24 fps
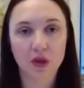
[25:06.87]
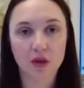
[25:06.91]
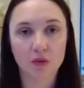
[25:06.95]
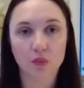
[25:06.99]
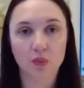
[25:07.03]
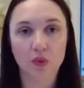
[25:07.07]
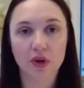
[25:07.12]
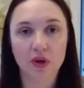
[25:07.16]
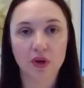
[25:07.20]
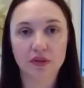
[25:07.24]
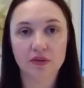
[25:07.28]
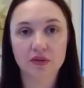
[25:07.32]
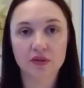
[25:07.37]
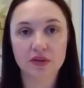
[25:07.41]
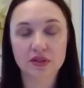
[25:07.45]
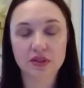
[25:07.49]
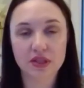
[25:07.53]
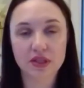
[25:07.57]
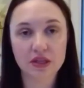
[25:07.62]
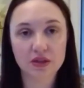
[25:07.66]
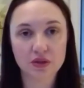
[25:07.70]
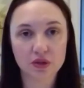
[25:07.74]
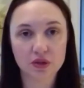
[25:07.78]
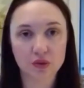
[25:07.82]
With
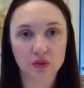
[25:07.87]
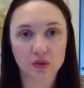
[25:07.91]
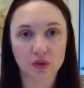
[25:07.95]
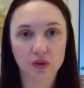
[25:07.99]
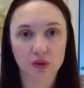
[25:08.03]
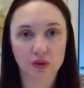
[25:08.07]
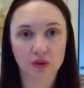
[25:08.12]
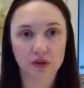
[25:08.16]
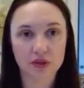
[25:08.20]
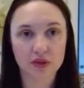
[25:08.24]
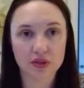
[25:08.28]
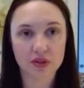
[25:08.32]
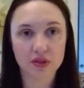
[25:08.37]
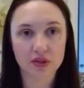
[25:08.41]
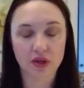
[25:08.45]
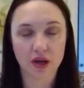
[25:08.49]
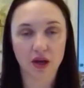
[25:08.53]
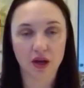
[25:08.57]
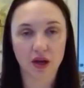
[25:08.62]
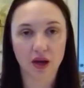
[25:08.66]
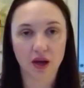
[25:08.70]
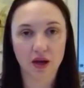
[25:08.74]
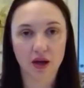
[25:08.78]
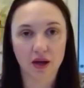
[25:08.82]
sea turtles,
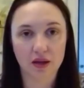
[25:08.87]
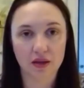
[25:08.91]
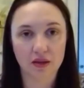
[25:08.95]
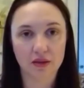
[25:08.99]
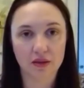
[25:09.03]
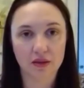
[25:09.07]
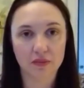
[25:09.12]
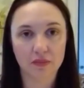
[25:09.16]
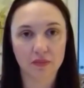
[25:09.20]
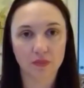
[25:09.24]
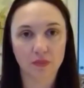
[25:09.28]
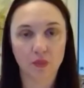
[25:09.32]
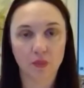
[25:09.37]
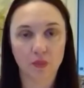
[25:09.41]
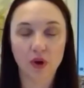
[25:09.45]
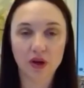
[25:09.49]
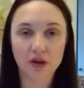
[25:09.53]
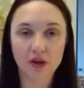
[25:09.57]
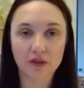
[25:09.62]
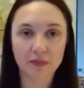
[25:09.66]
one